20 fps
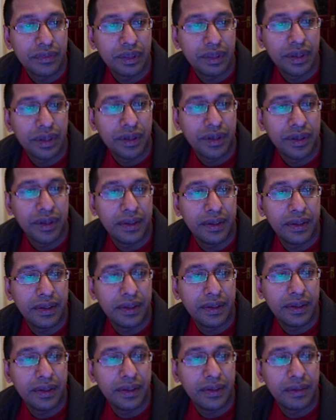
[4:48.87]

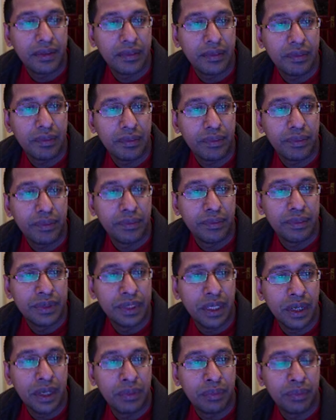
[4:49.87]
And
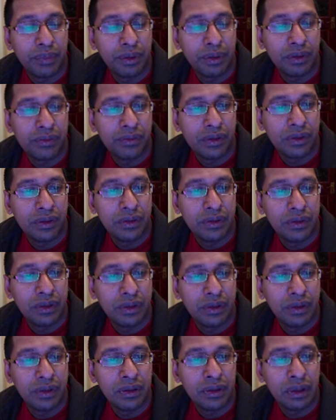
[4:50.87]
type
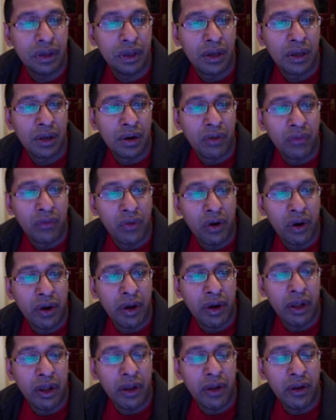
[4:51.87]
preferences, what
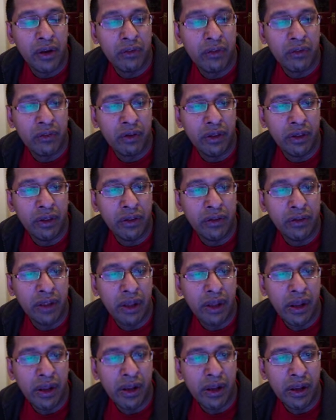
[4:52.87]
kind of fonts that
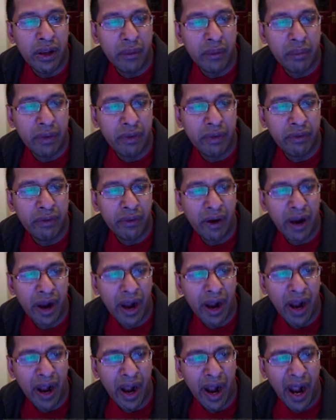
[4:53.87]
you prefer,
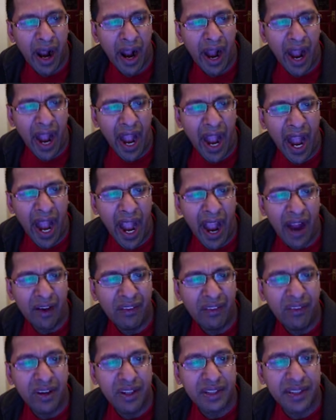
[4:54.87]
and
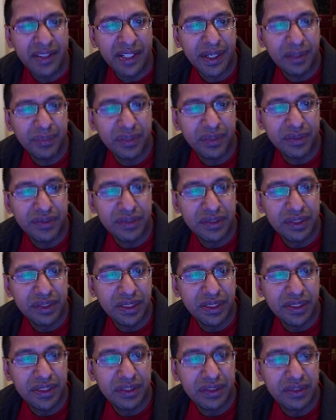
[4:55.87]
what type of
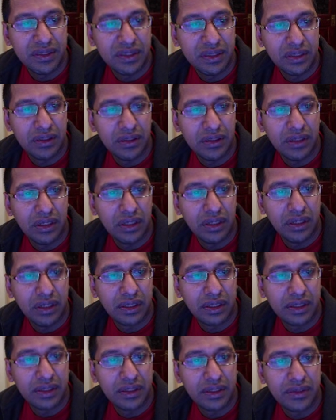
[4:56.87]
size you
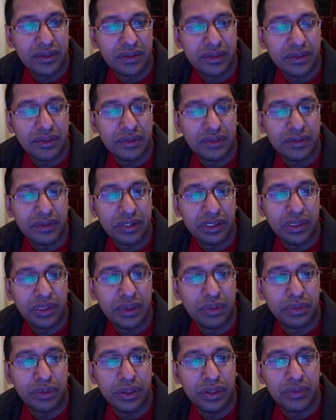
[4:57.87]
like when you're
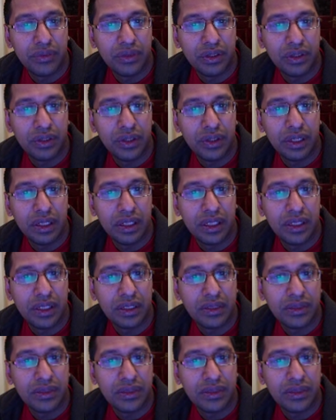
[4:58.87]
previewing it.